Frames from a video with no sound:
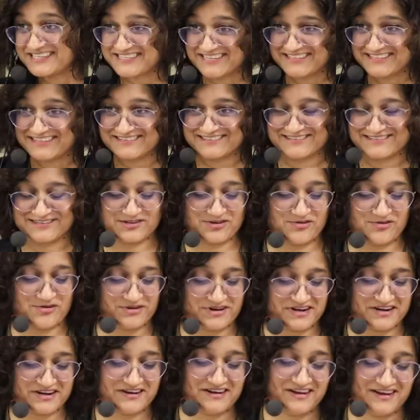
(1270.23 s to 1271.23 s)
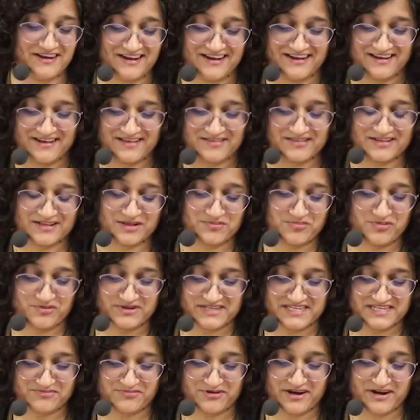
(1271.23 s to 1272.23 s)
the little corner, little pointy
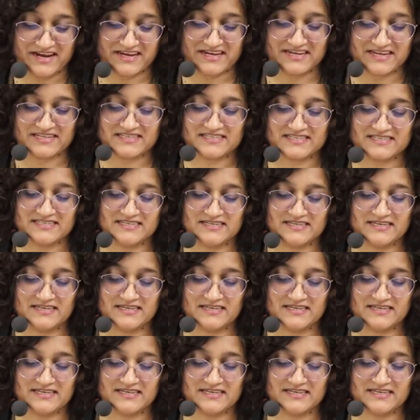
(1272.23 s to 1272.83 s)
brackets.